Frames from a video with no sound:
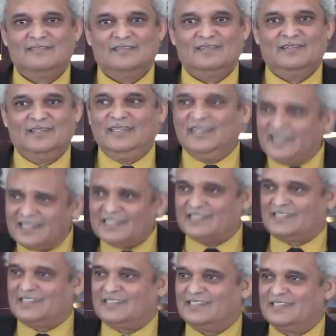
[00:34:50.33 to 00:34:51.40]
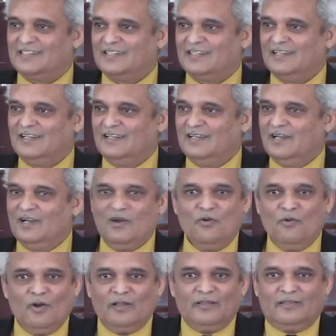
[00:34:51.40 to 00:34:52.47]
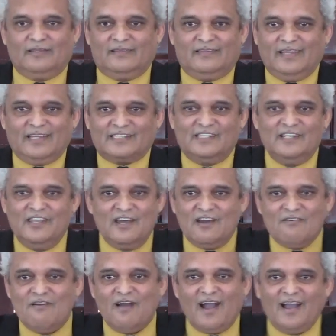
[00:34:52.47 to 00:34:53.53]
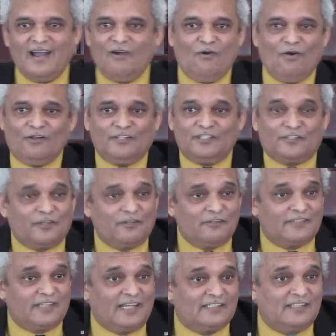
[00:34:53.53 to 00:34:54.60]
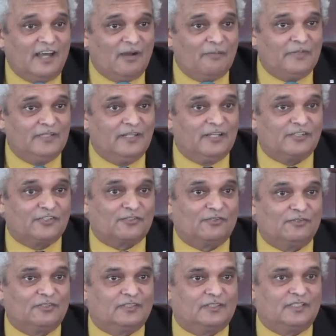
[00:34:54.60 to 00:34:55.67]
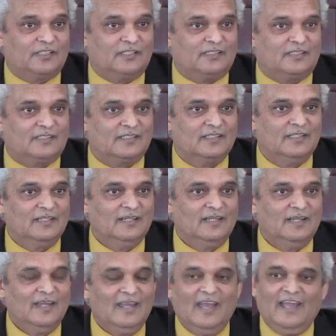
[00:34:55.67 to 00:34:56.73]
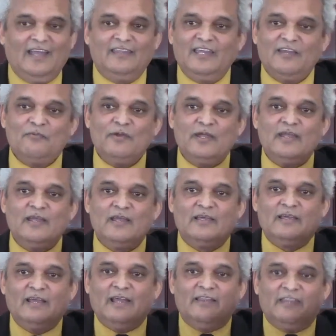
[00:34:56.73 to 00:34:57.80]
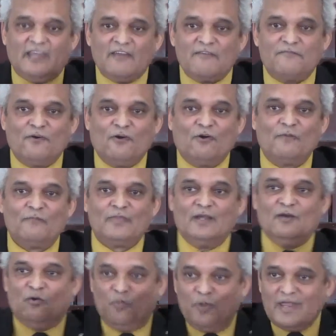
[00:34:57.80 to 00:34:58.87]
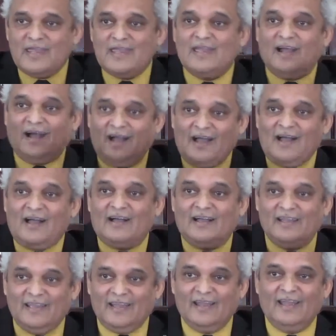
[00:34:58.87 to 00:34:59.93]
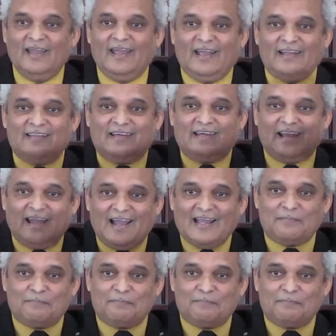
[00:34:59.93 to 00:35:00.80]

Yes. There's no, all the truth has now been restored, church. And there we, and therefore, we are at the right